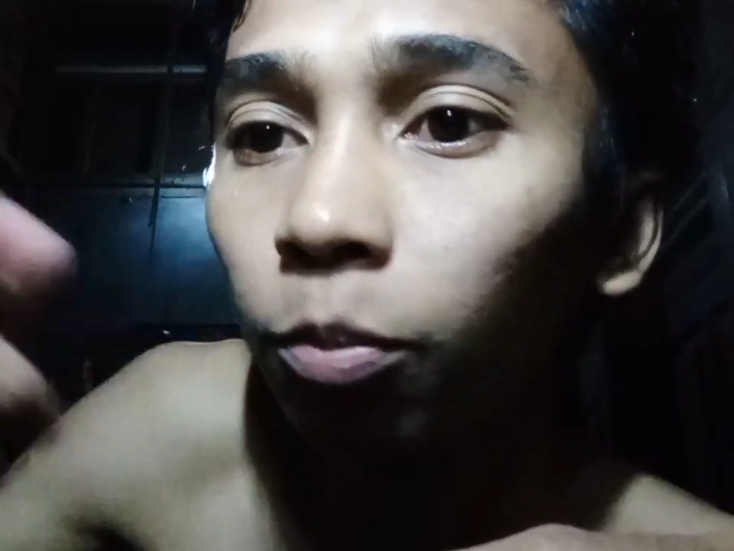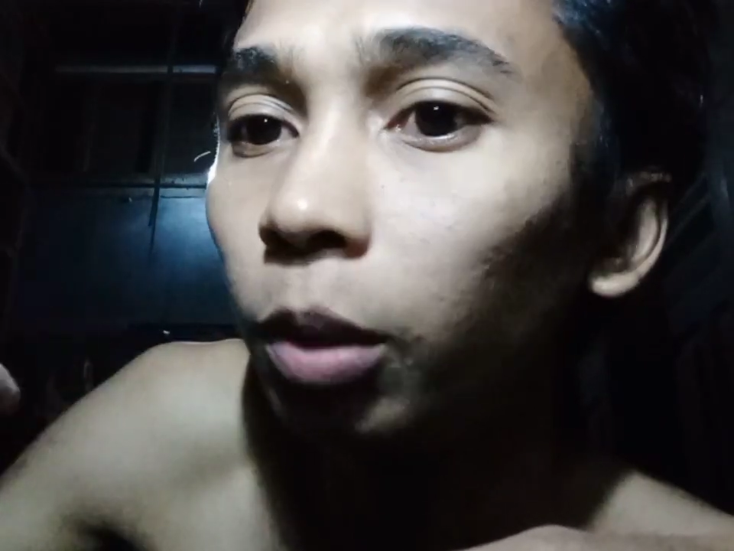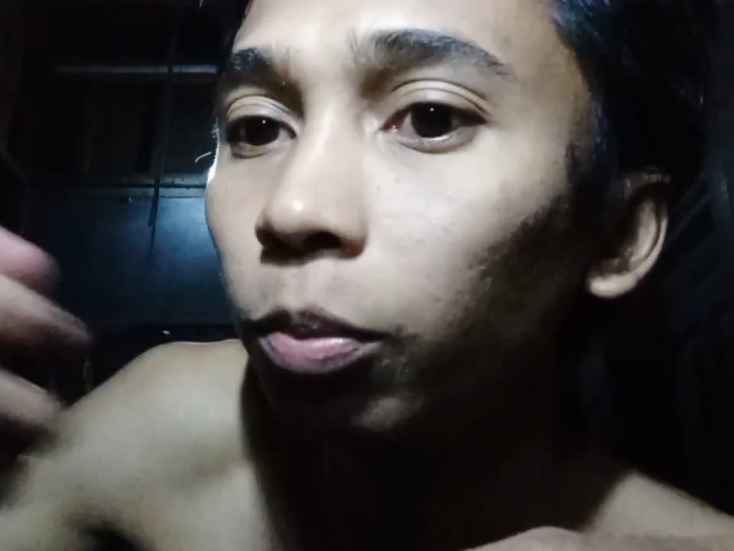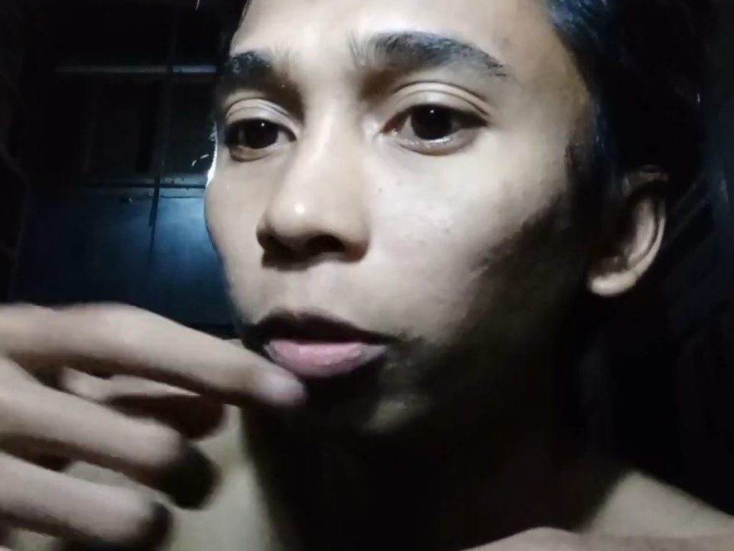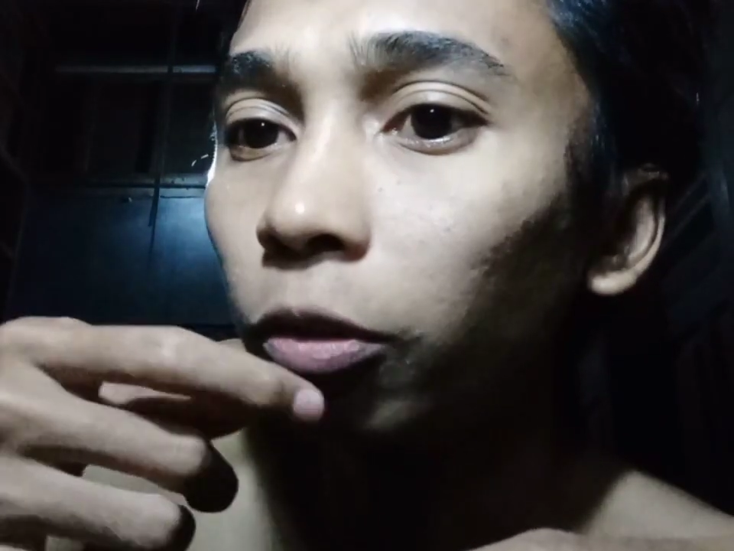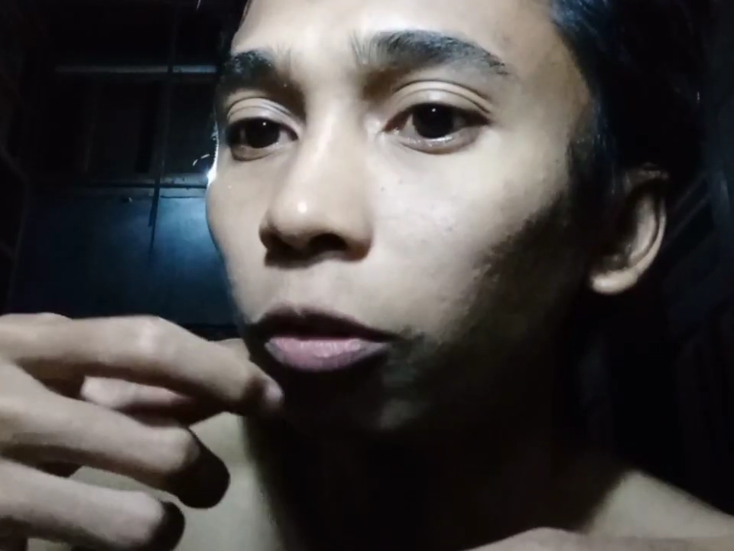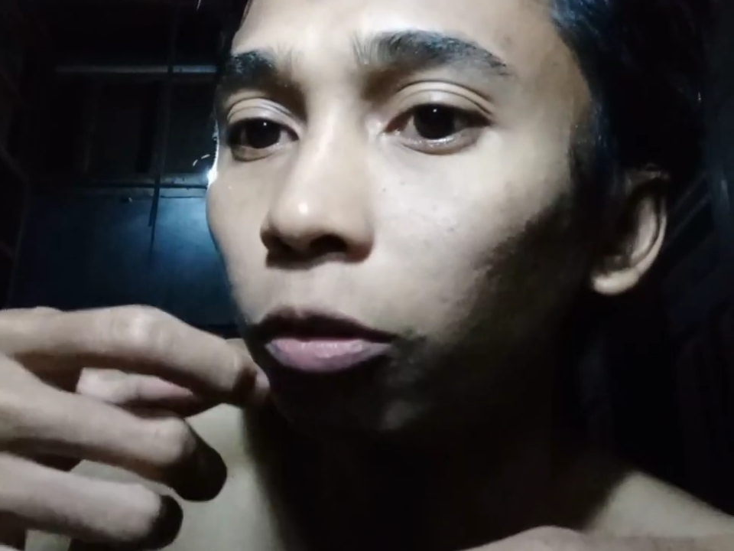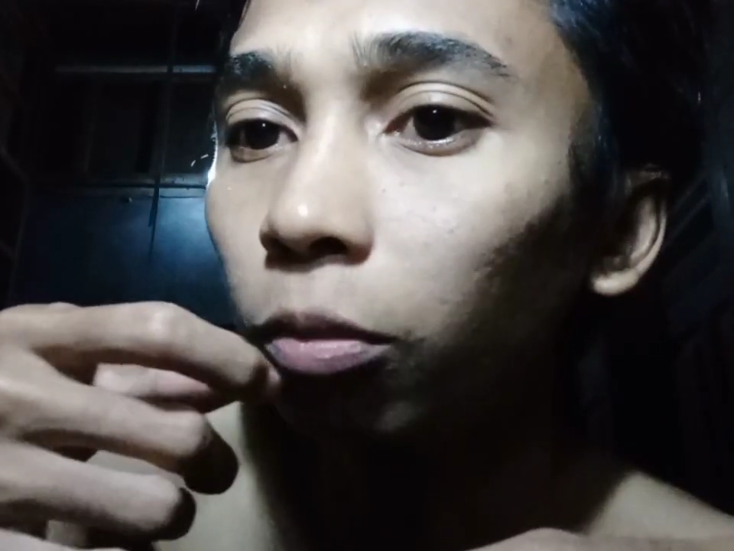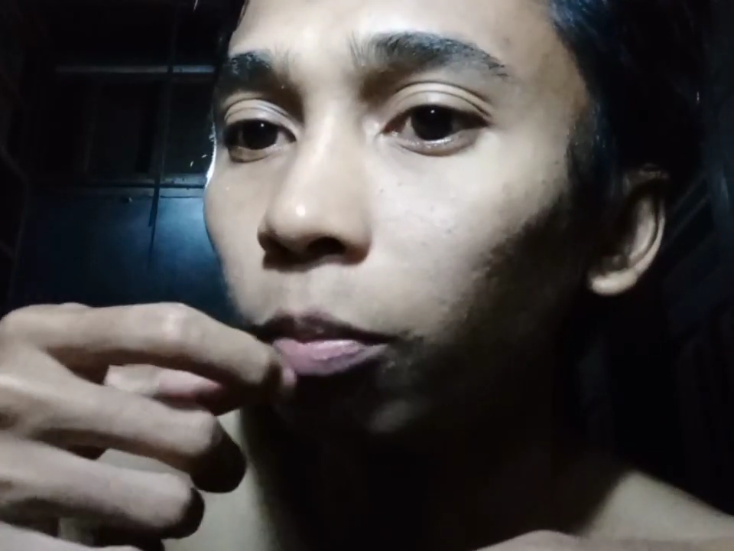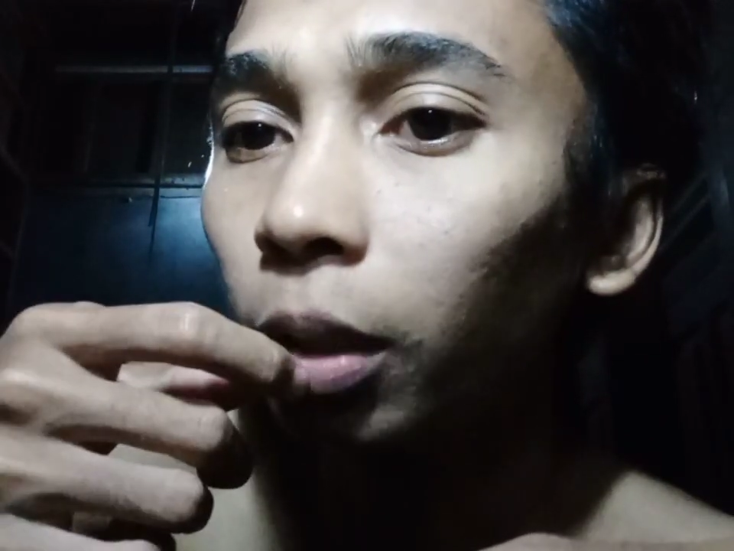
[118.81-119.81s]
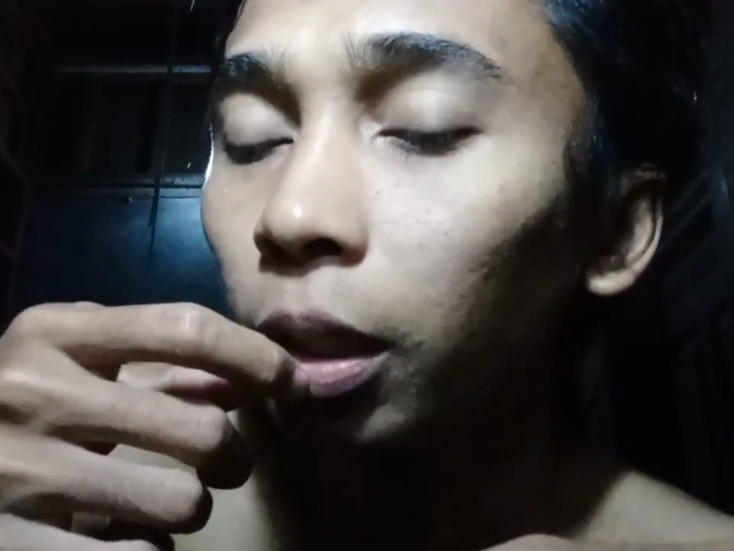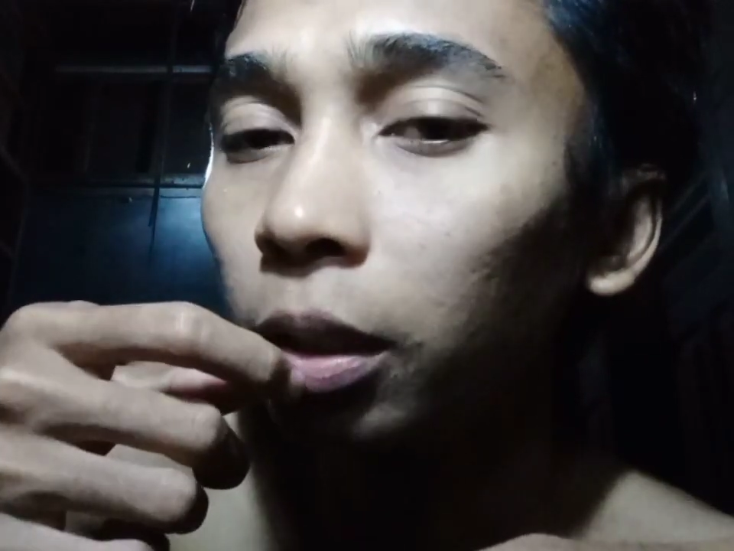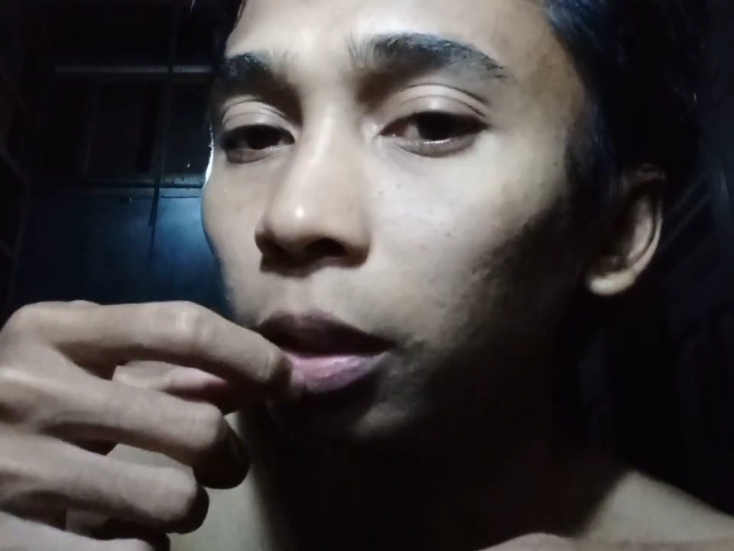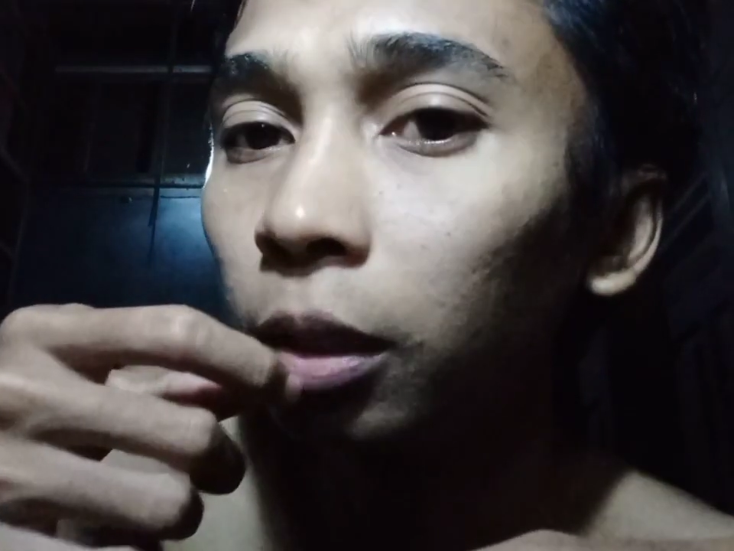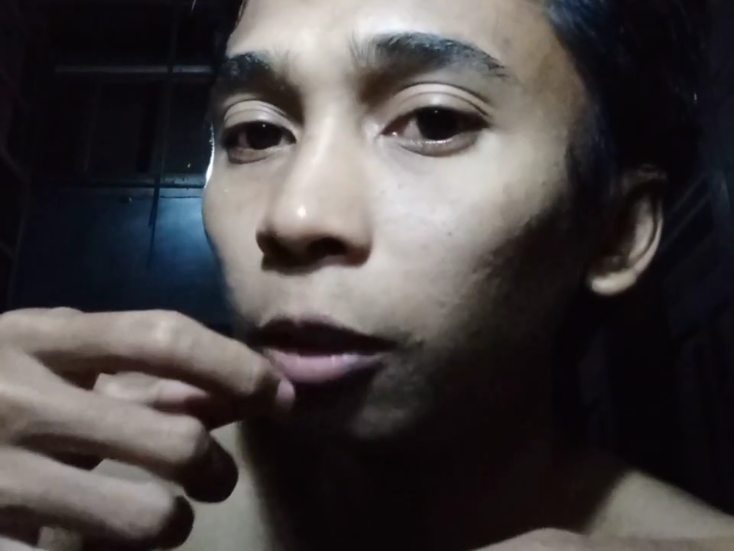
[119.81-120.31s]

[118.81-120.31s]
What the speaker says: my phone to my